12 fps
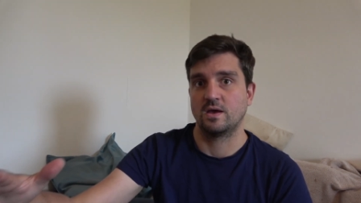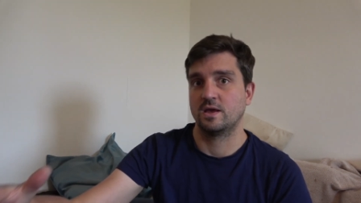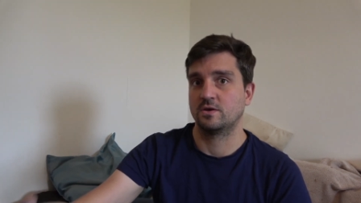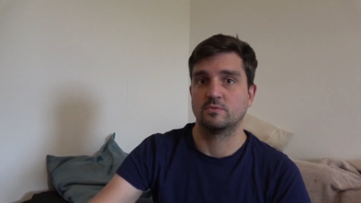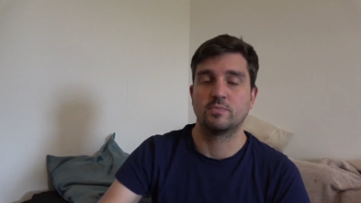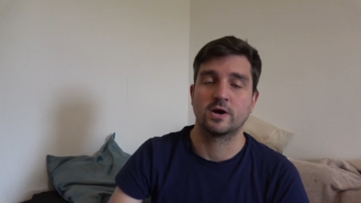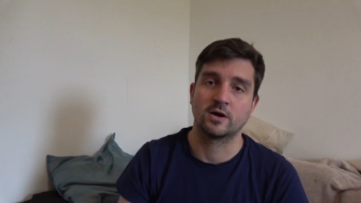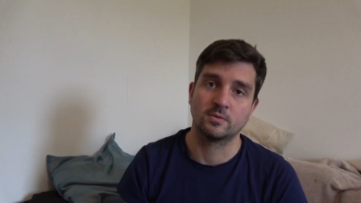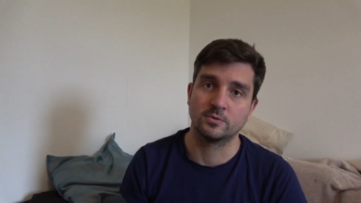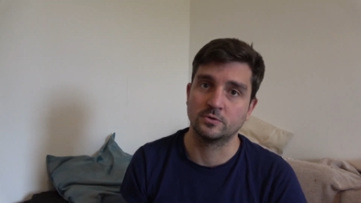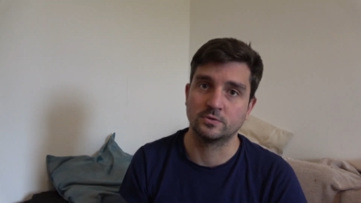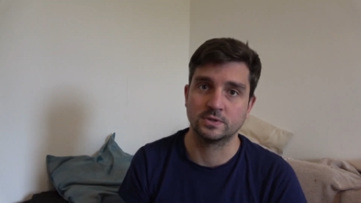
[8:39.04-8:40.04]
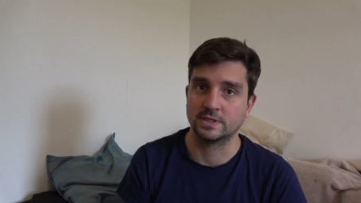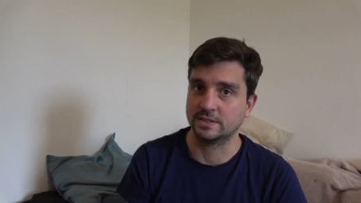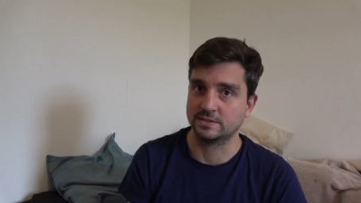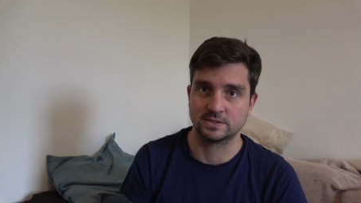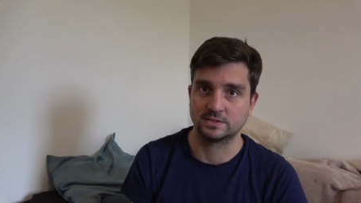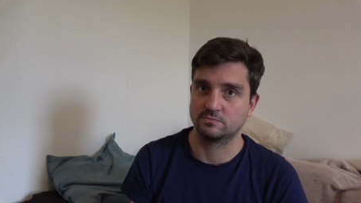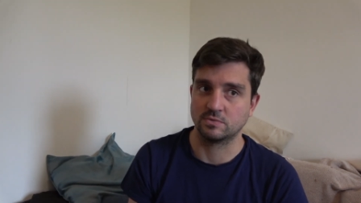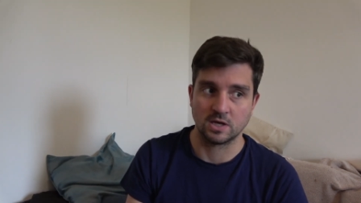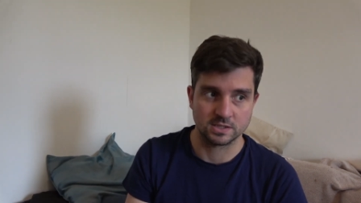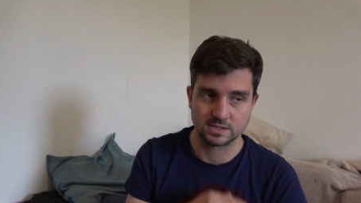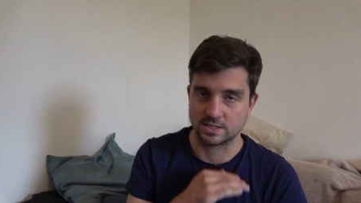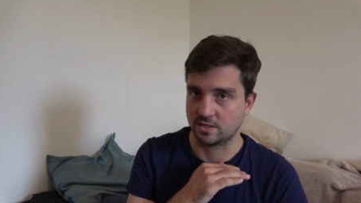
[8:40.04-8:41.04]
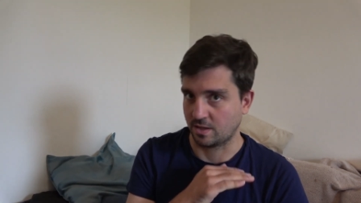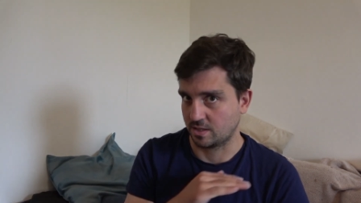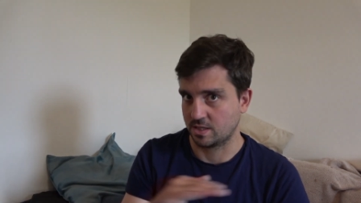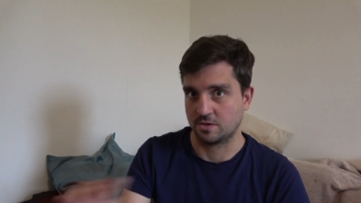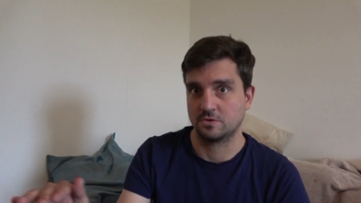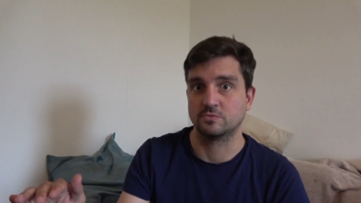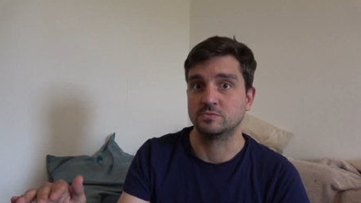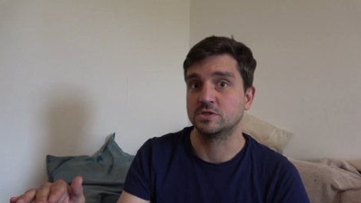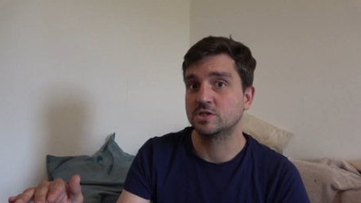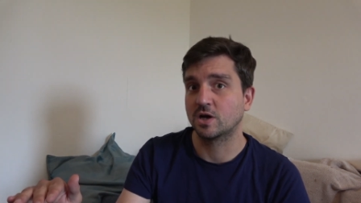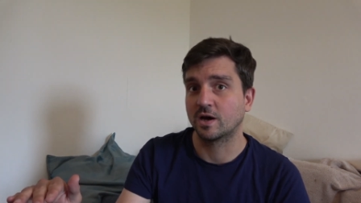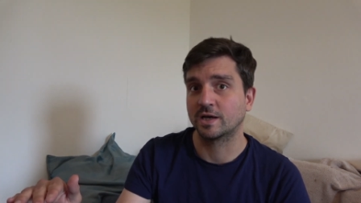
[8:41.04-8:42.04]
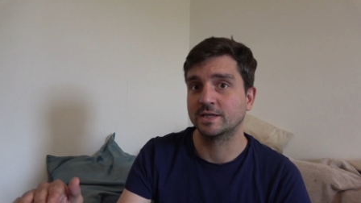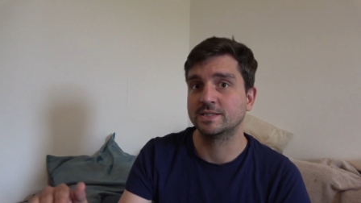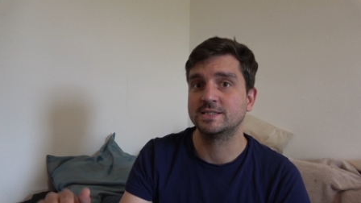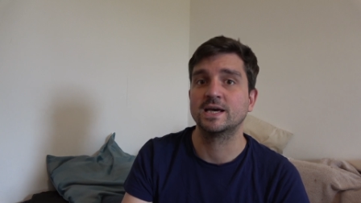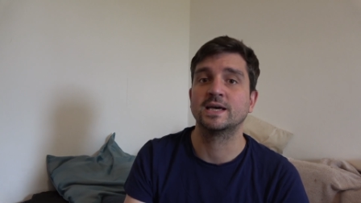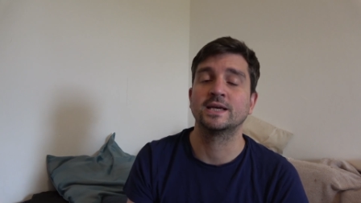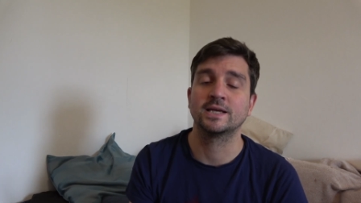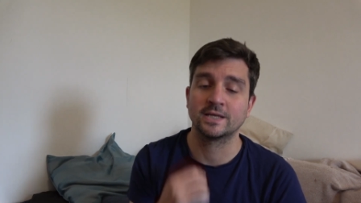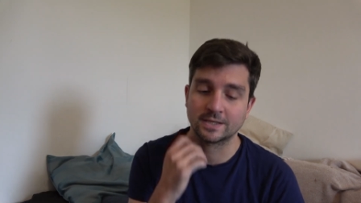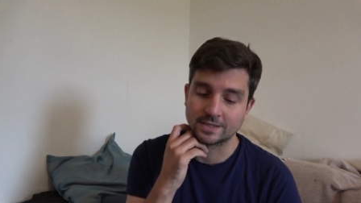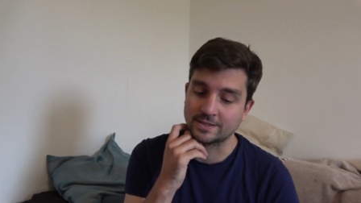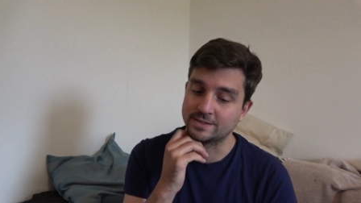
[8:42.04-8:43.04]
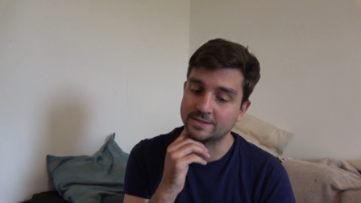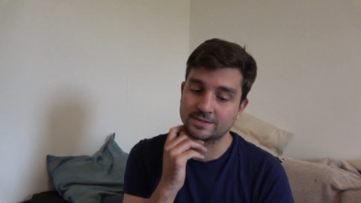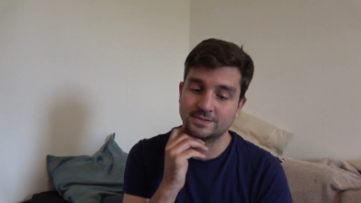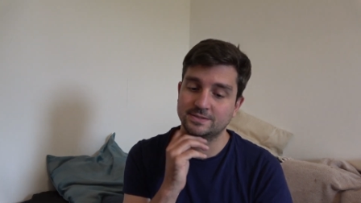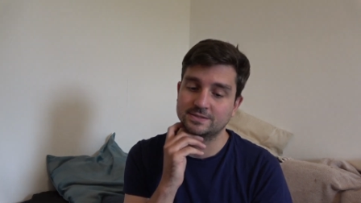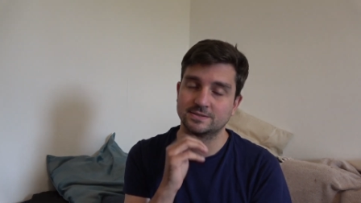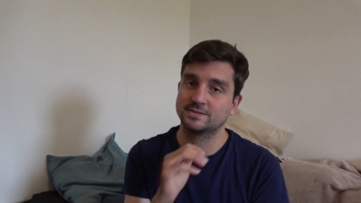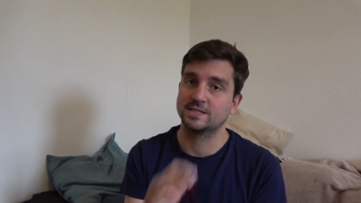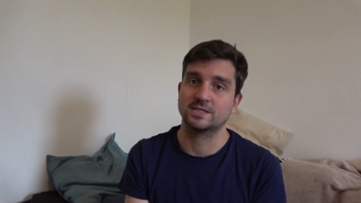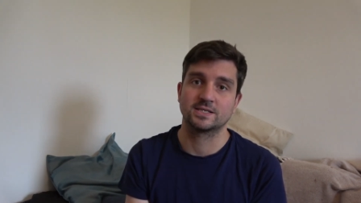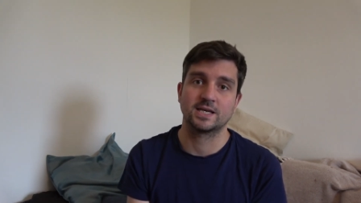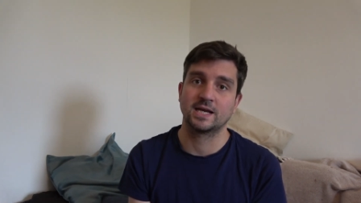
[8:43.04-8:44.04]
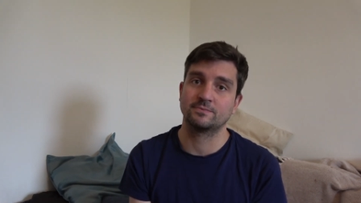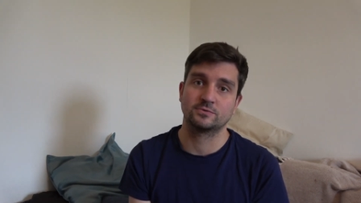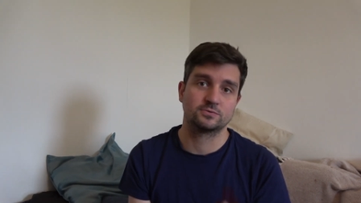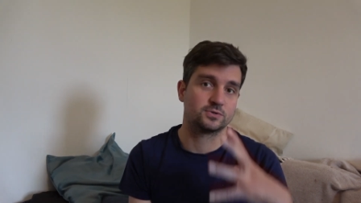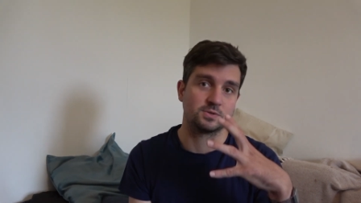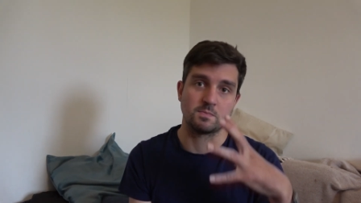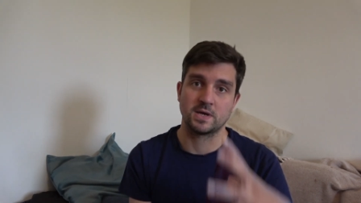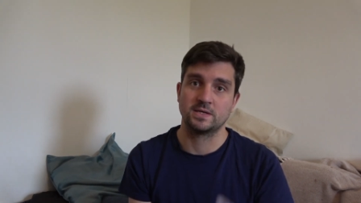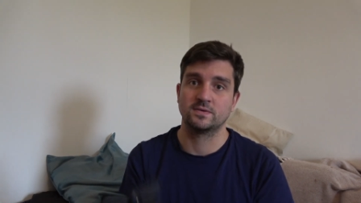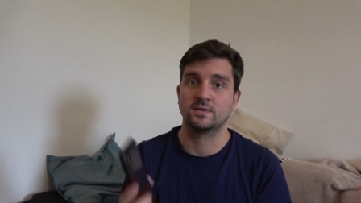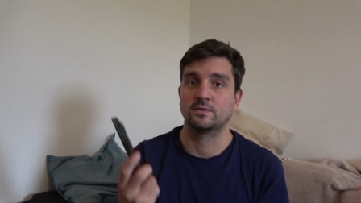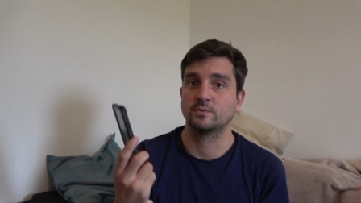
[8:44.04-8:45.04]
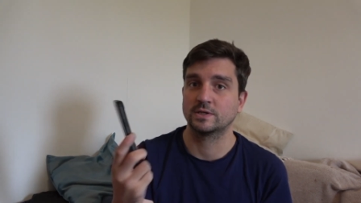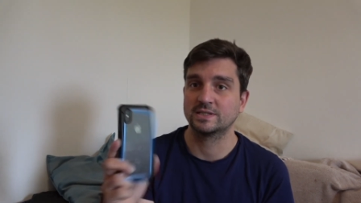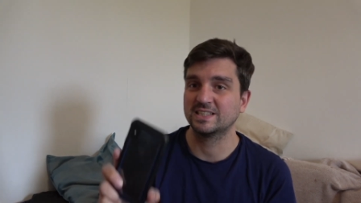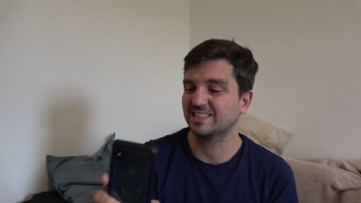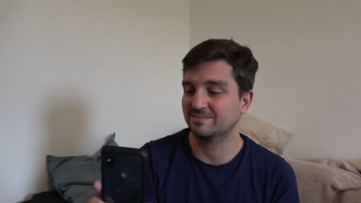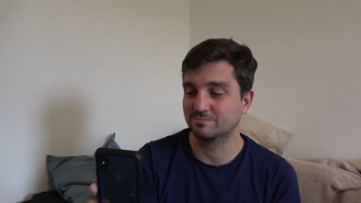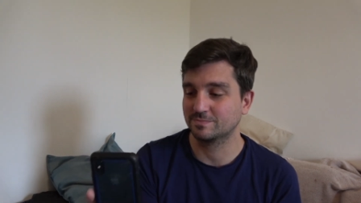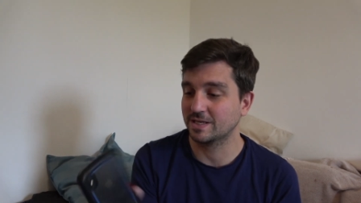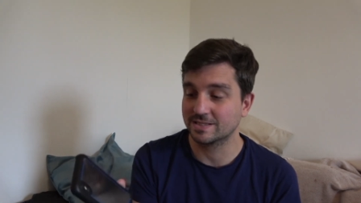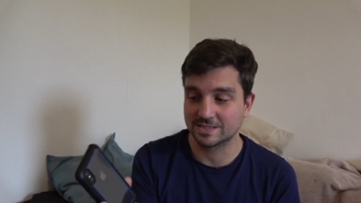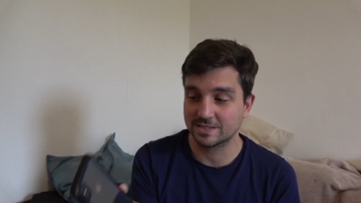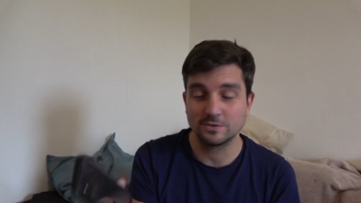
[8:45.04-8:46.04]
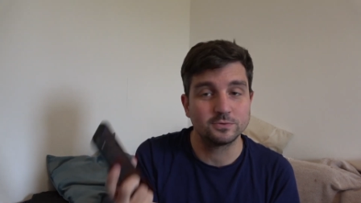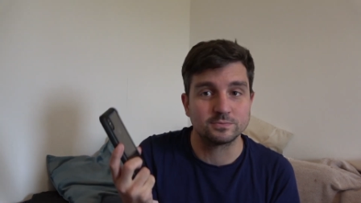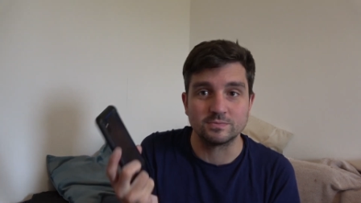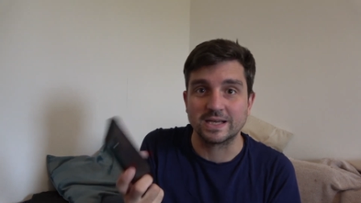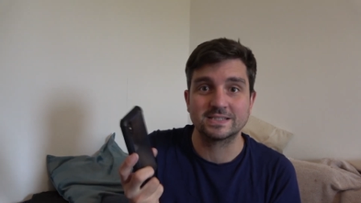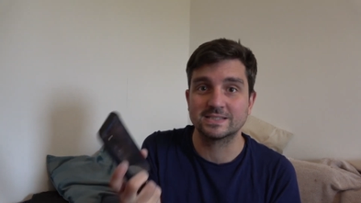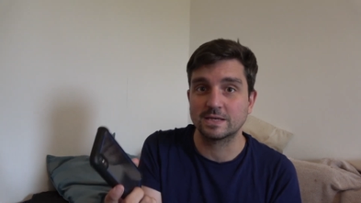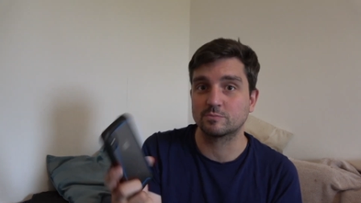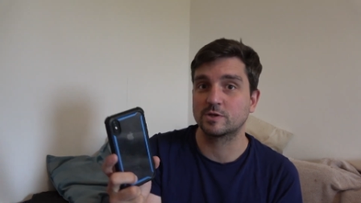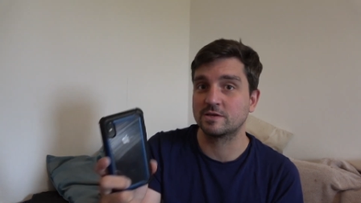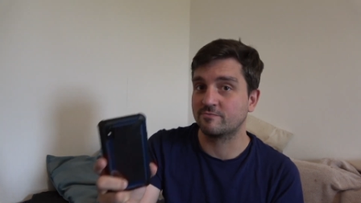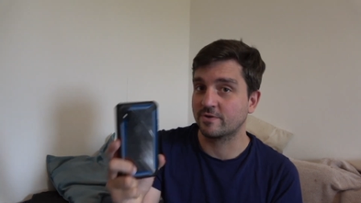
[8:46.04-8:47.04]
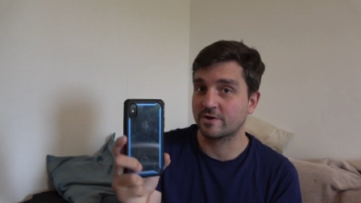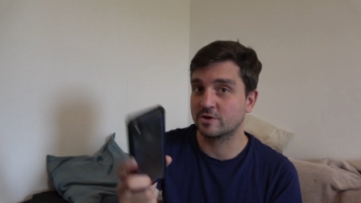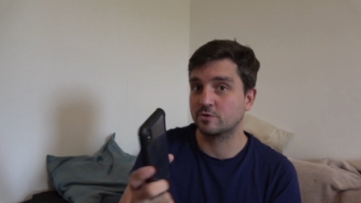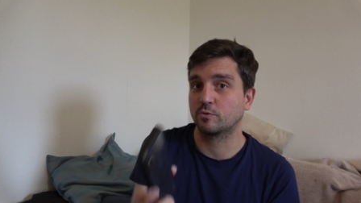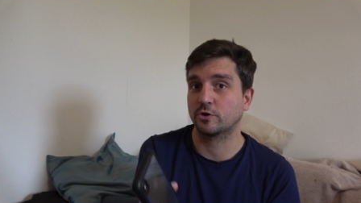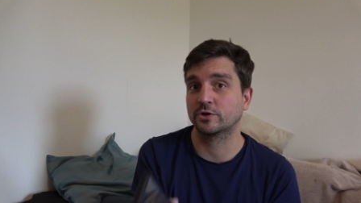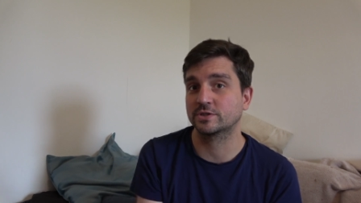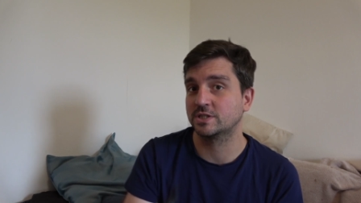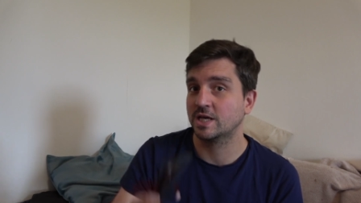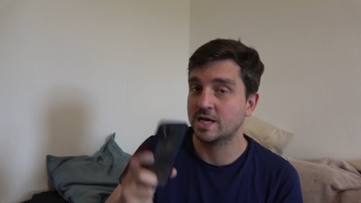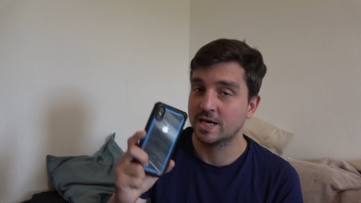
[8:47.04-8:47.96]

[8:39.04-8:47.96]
incomparable. It just lasted like the entire day, and yeah, the camera was amazing. But this, it's still exceptionally very good product,